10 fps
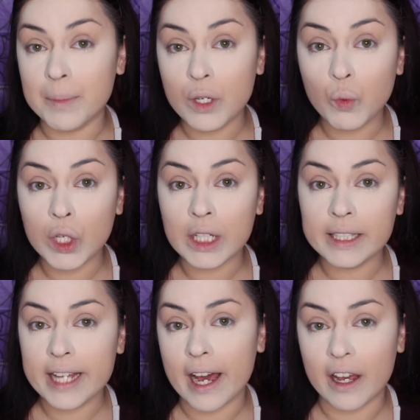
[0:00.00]
gonna work on
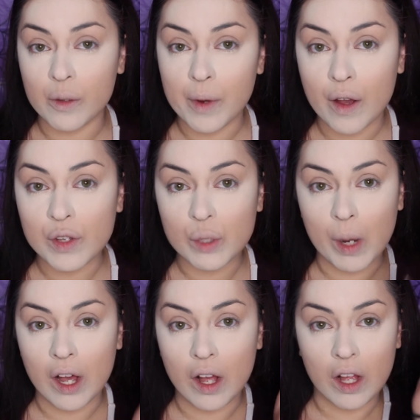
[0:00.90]
the eyebrows
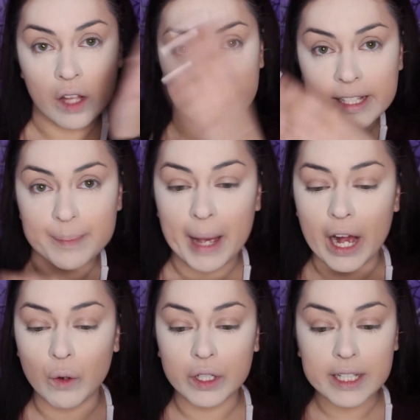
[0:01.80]
while all this
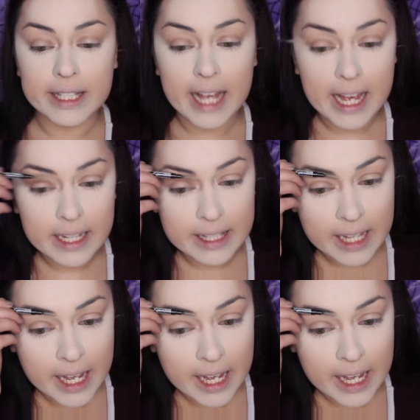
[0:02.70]
powder sets.